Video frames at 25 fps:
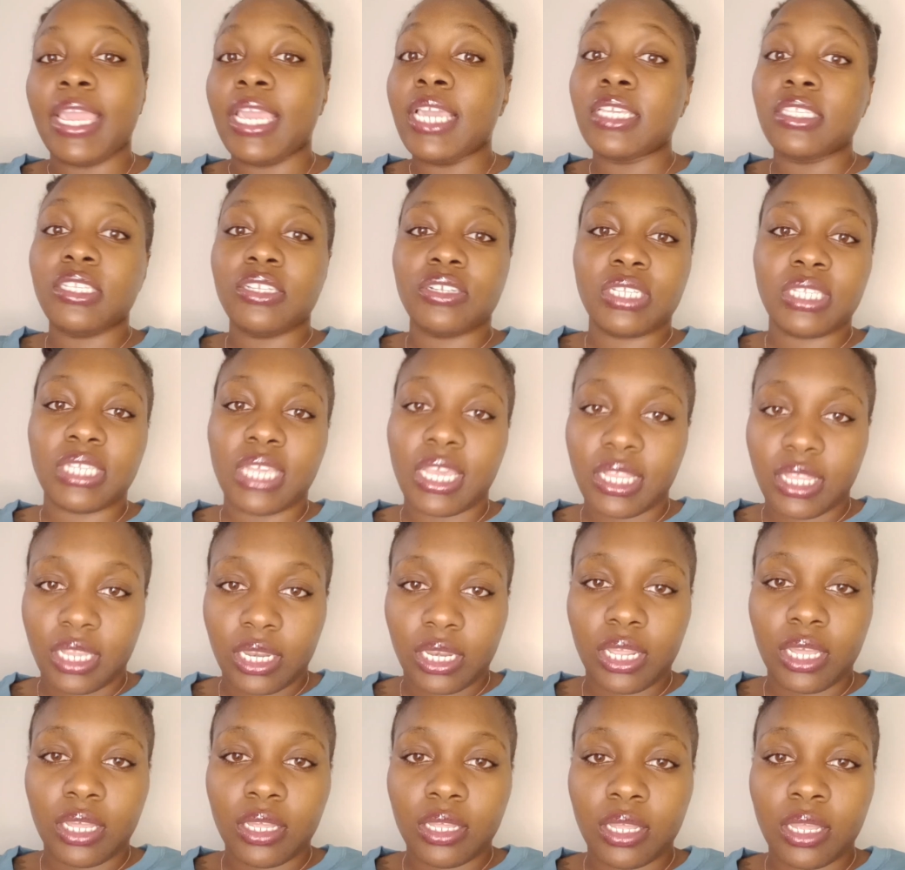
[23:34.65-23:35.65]
Easier said
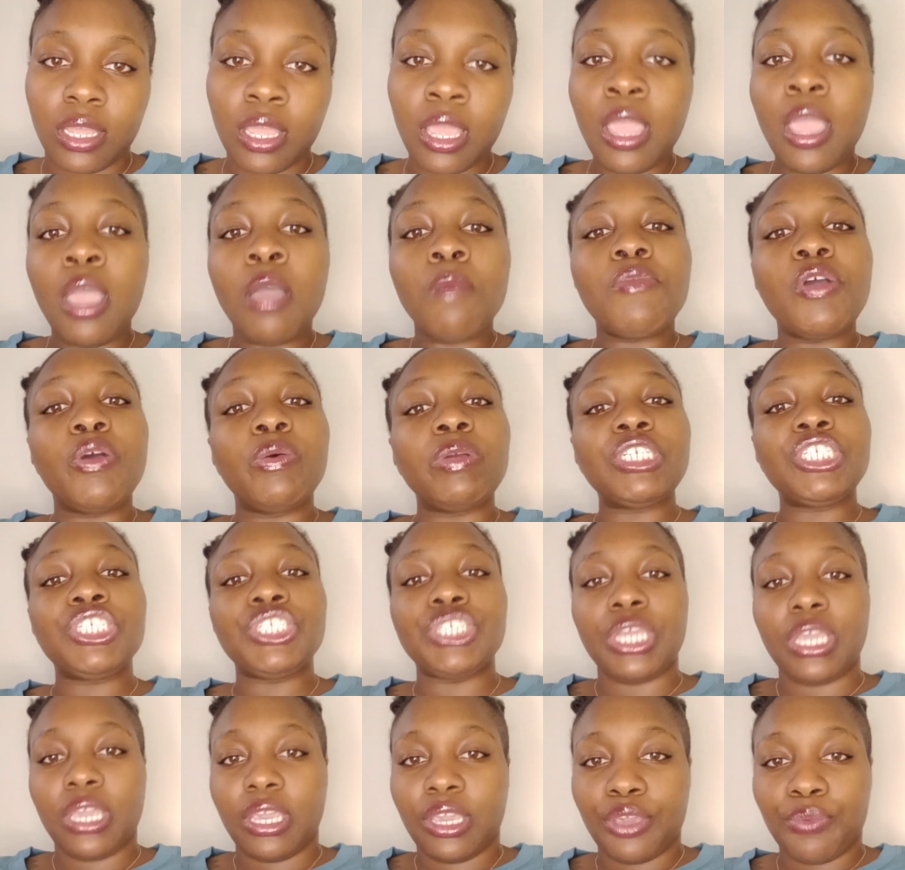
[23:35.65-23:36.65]
than done, but we
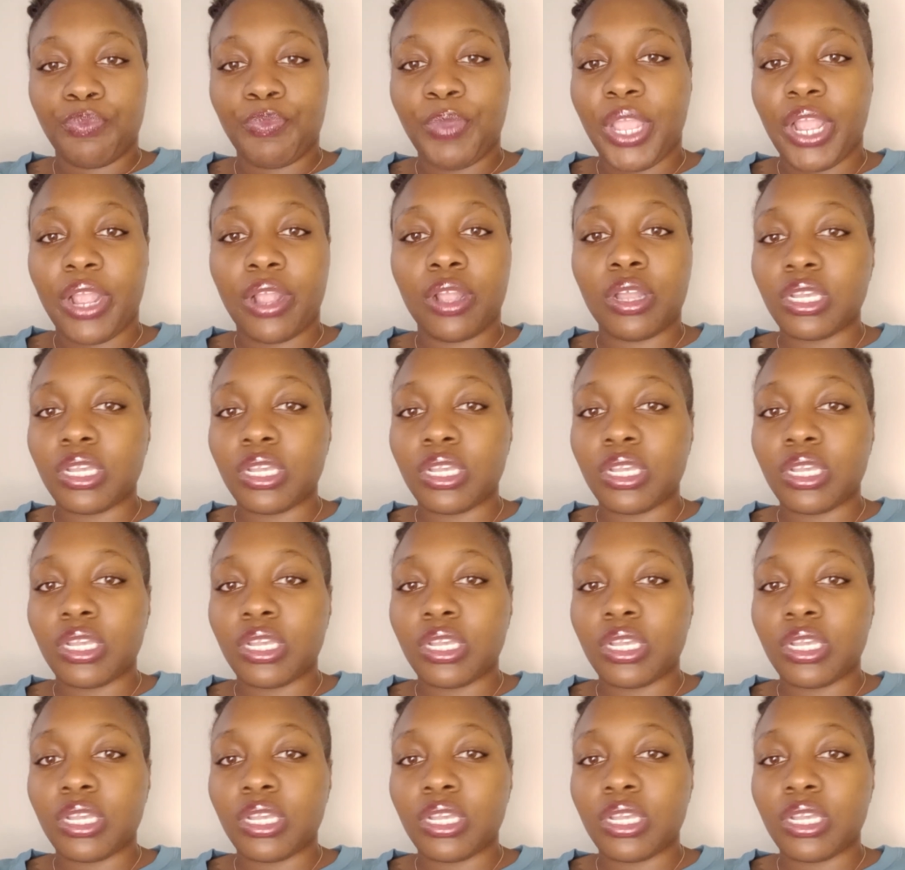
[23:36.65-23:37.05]
shouldn't compare,